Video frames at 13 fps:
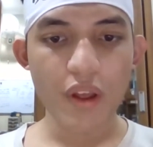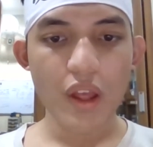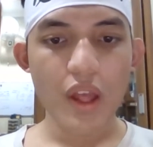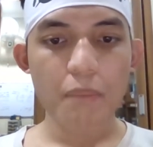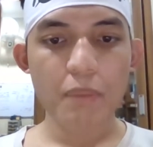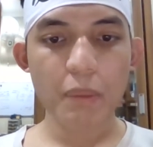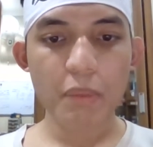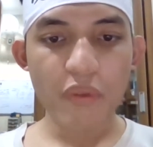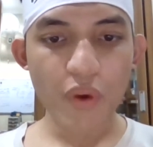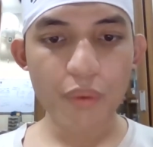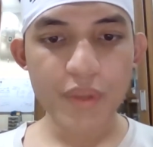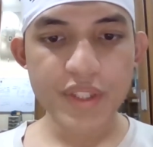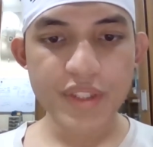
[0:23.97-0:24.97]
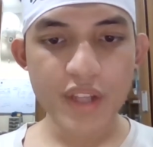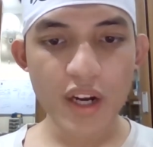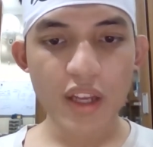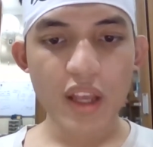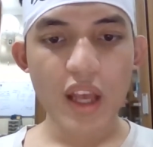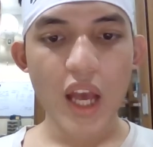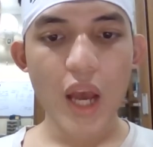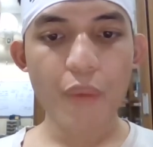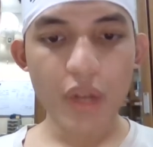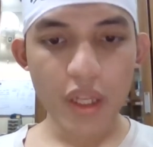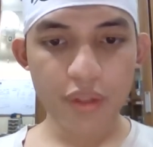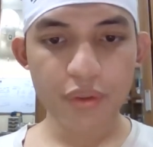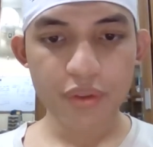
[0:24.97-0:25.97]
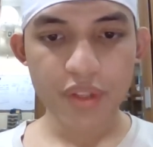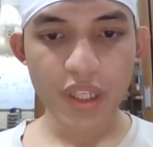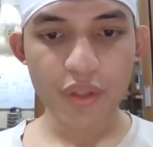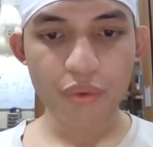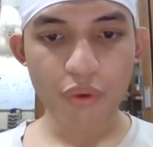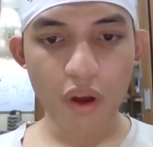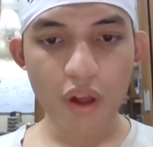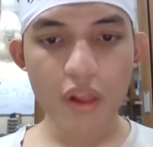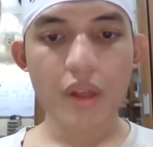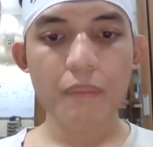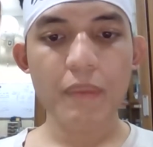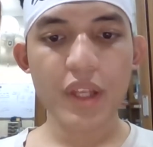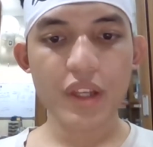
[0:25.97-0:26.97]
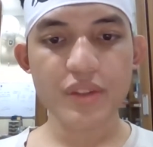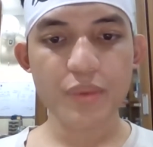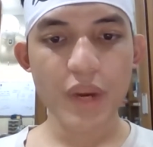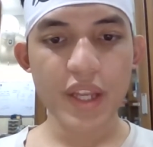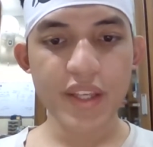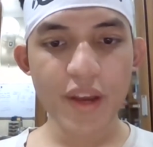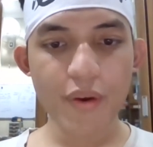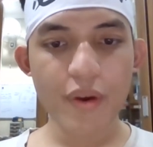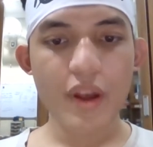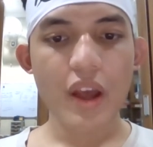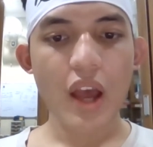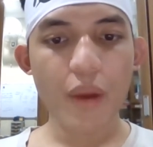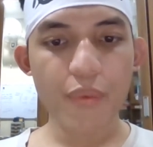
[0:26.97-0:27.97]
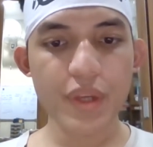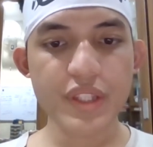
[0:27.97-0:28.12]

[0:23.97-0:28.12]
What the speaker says: But before we start, I would like to thank you all because right now, I reached